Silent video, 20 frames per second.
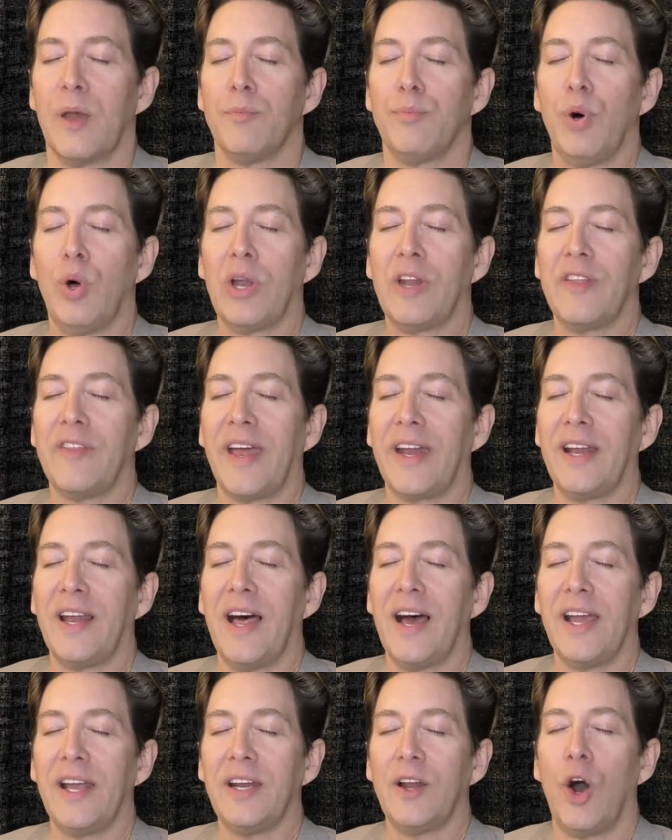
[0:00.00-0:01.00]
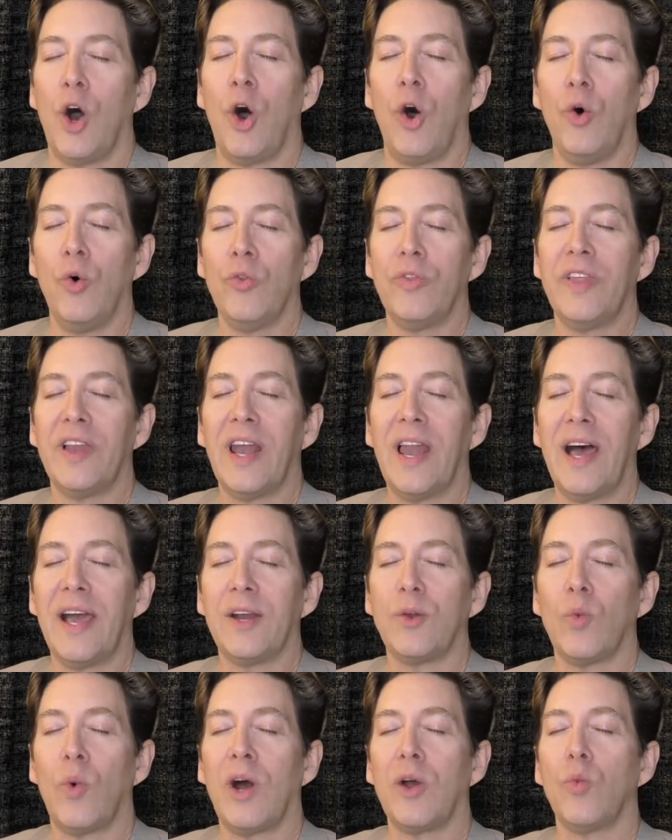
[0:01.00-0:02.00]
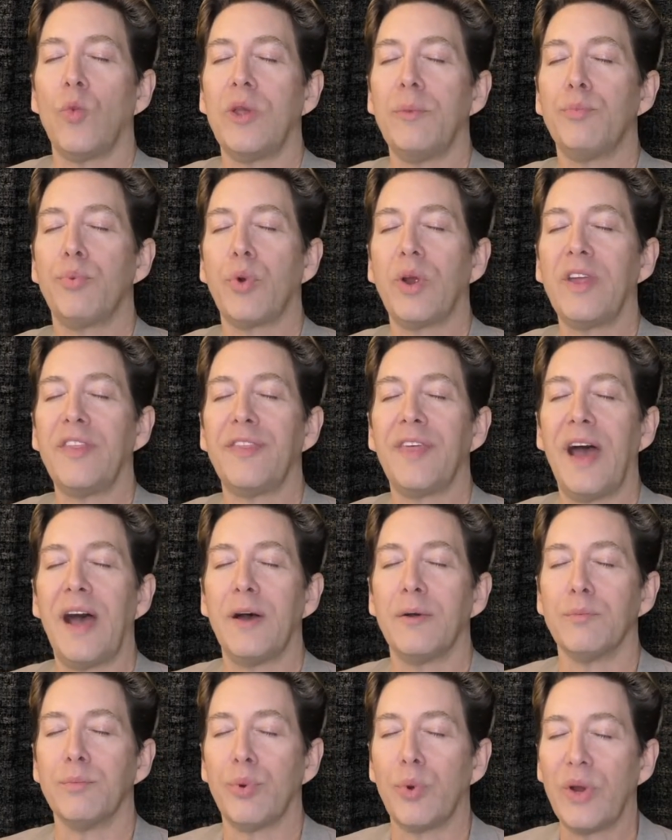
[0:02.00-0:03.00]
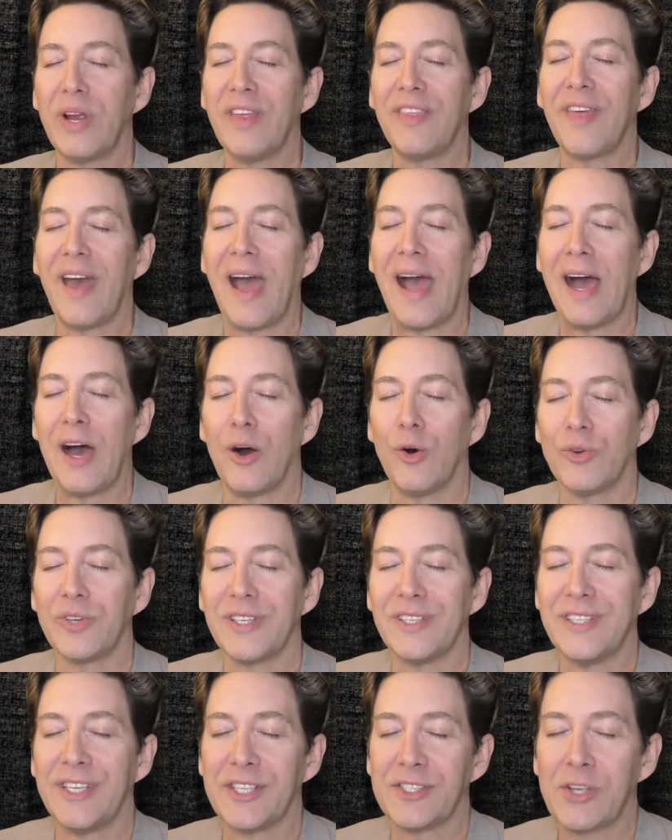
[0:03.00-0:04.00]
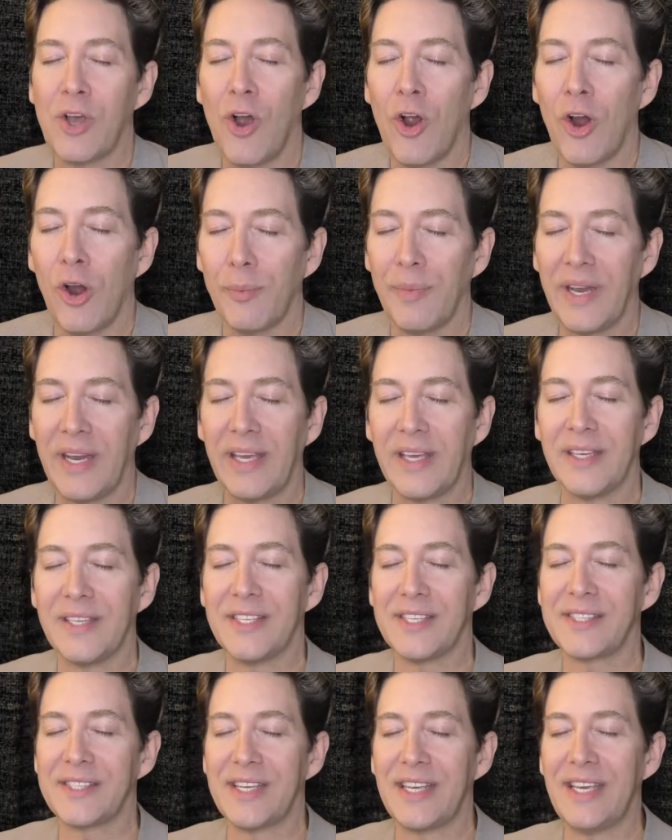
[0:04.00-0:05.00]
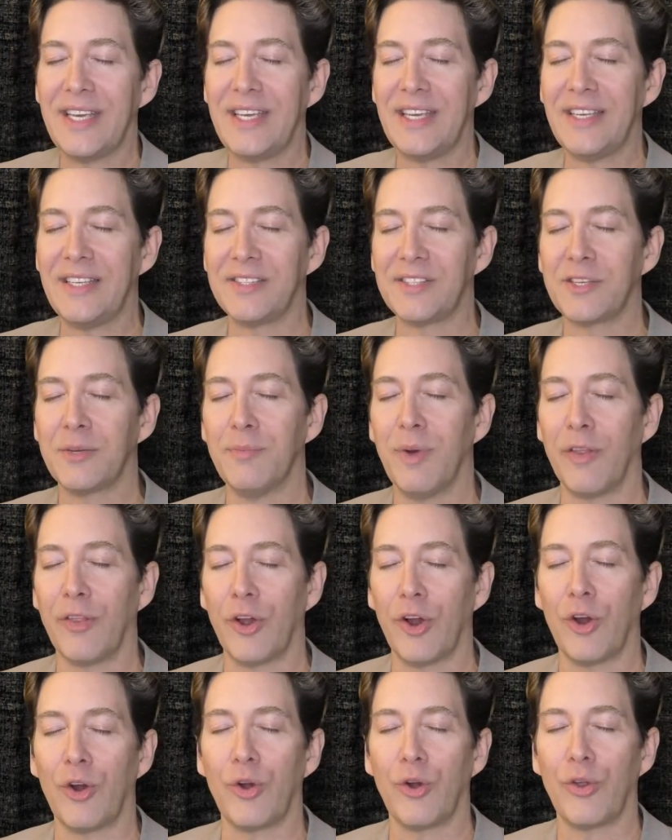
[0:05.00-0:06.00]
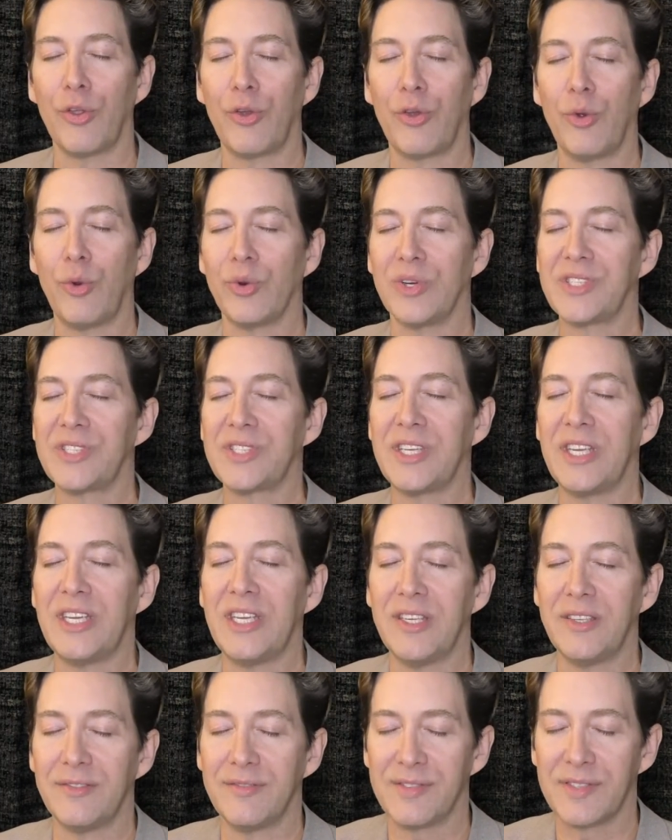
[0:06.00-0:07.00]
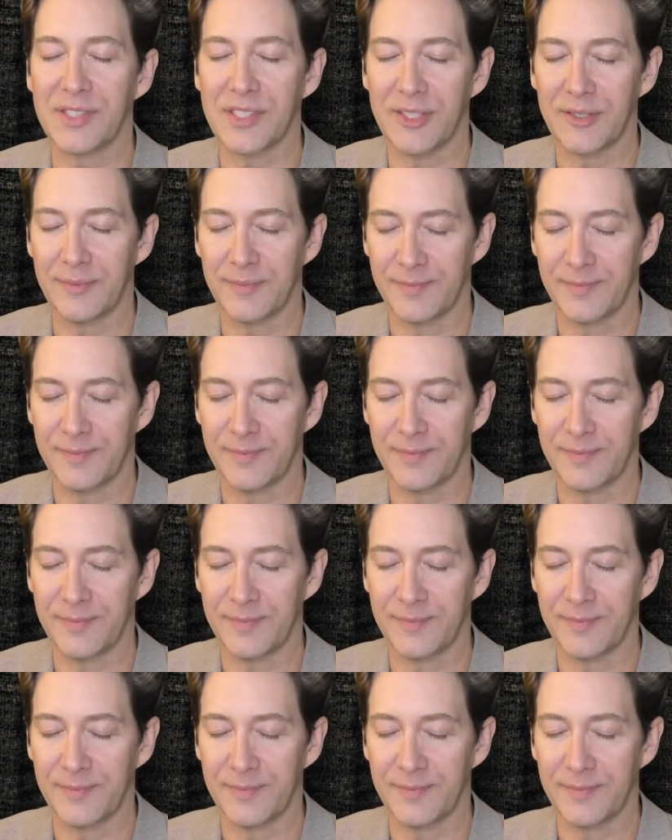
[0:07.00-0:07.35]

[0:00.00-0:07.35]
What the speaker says: pull in that light, hold the light while we breathe out disharmony and disease to Mother Earth who receives.